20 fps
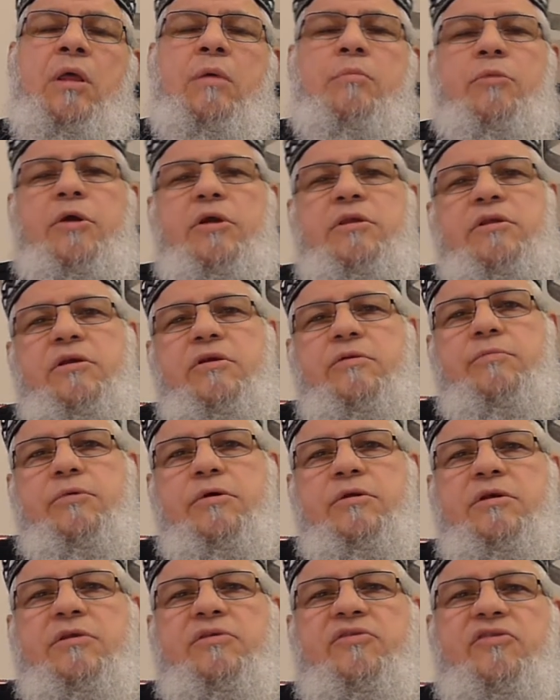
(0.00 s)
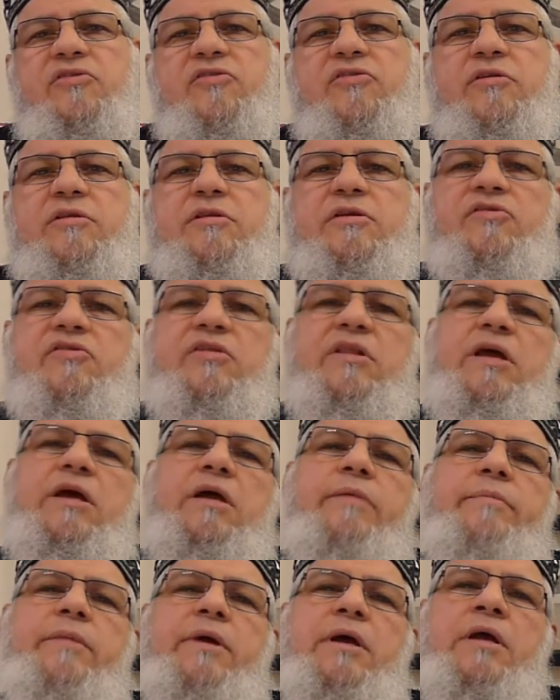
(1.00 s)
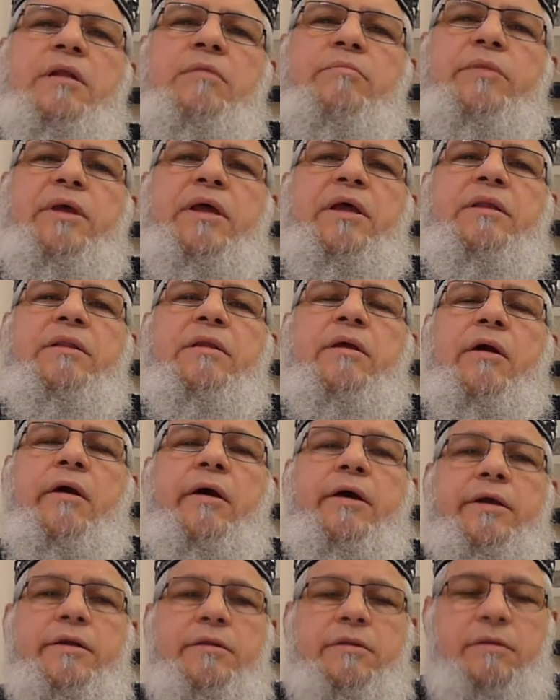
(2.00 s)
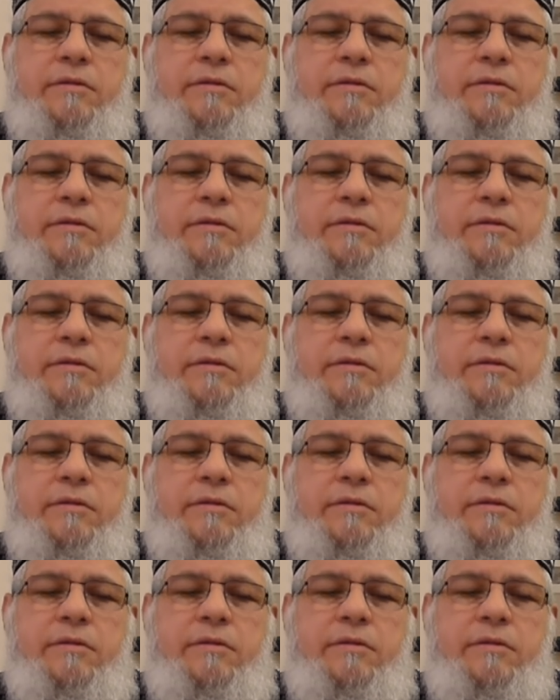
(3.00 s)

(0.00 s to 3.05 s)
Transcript: My dear brother and sister in Islam and mankind,